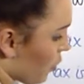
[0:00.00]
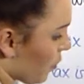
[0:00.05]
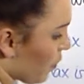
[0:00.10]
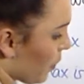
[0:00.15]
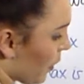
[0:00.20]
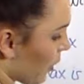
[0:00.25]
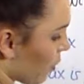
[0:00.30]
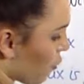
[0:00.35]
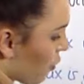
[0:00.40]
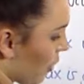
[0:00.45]
to
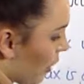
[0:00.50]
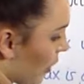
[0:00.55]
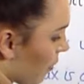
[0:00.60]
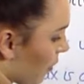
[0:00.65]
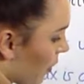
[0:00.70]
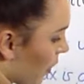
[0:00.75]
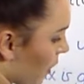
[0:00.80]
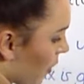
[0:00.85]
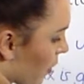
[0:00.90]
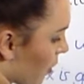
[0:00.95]
be
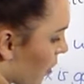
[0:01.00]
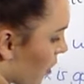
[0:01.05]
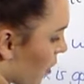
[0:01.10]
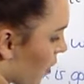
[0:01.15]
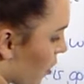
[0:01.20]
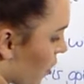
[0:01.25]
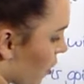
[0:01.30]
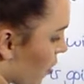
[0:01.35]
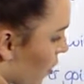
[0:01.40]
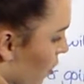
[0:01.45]
driving
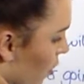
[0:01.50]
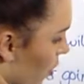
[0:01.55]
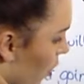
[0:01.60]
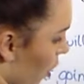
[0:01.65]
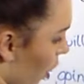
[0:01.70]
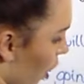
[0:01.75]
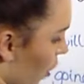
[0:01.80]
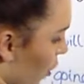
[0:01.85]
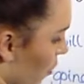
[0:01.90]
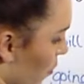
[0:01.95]

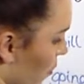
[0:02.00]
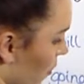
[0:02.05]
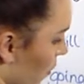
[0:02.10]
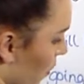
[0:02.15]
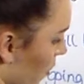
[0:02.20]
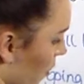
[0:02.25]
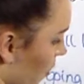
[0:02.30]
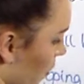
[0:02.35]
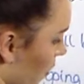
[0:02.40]
home